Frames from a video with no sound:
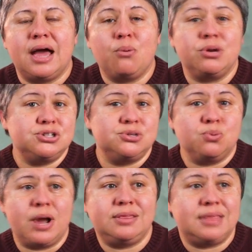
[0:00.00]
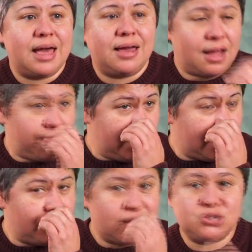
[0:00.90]
I want you to write that. I think
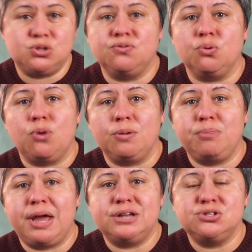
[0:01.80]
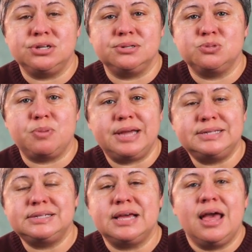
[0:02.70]
I've asked you for 1 page,
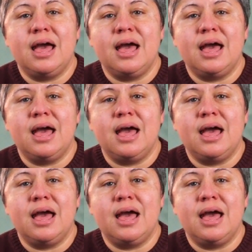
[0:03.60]
single-spaced.